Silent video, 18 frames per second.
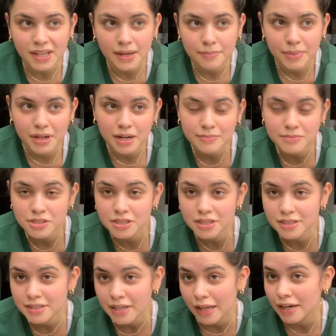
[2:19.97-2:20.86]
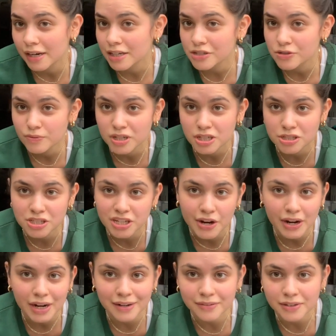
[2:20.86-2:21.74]
But I'm just excited. I just want to
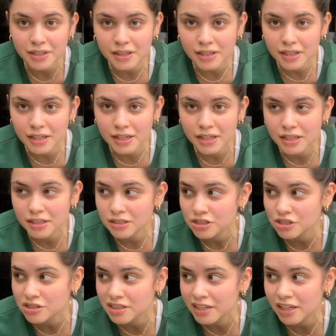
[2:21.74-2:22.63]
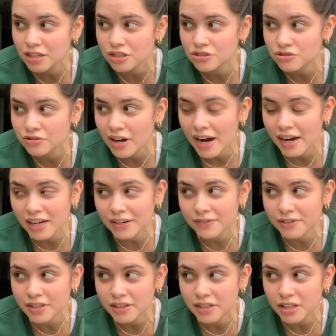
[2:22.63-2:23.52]
share everything and just kind of track
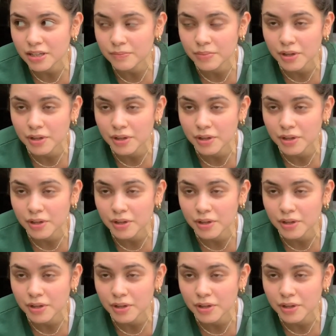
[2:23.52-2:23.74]
everything,